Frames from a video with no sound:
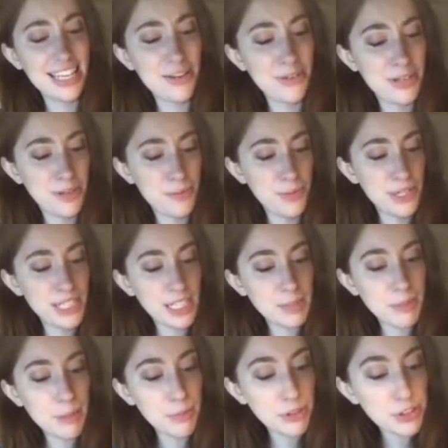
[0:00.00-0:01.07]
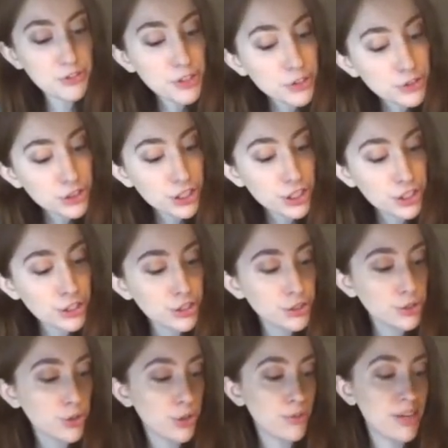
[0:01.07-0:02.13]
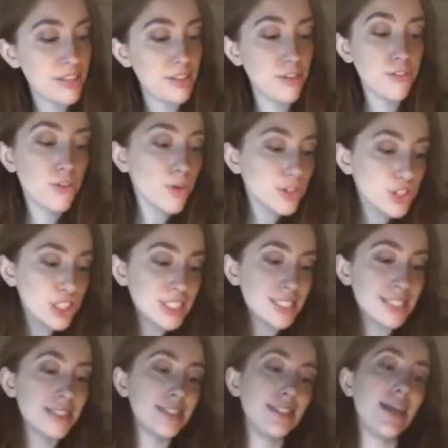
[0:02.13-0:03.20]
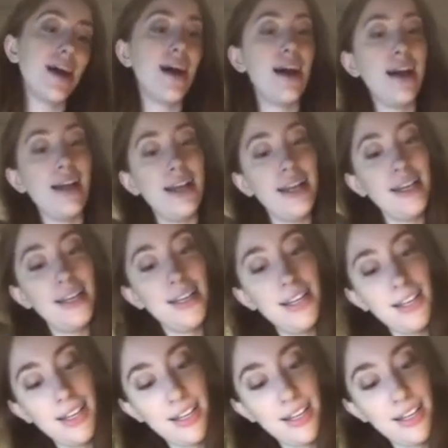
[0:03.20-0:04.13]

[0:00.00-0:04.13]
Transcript: I would predict people's futures or write their fortunes inside.